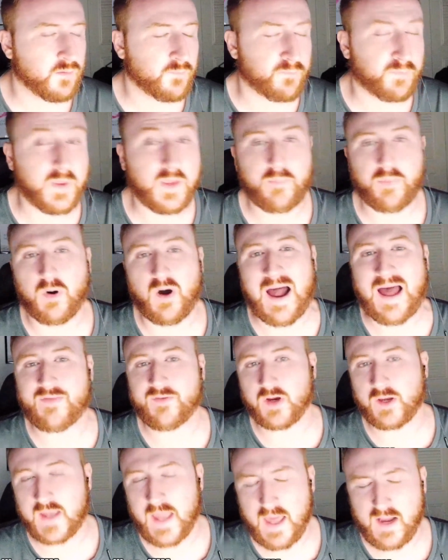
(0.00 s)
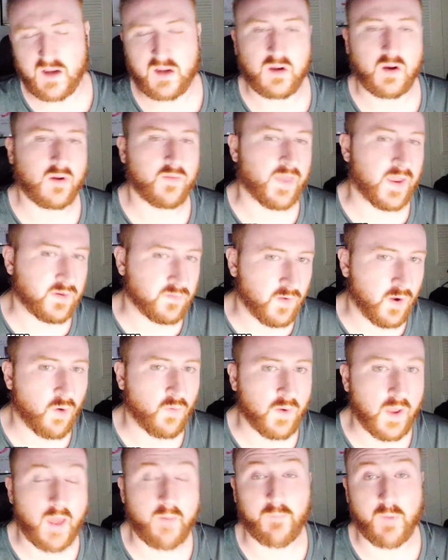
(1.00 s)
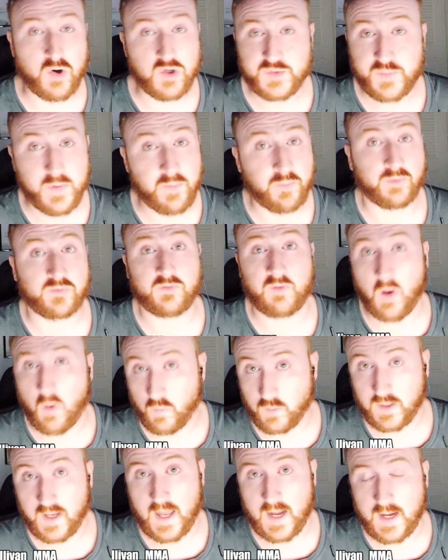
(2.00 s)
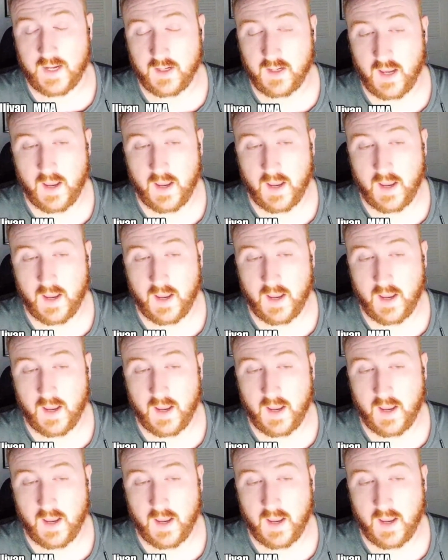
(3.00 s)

people either get it or they don't, and most people don't get it.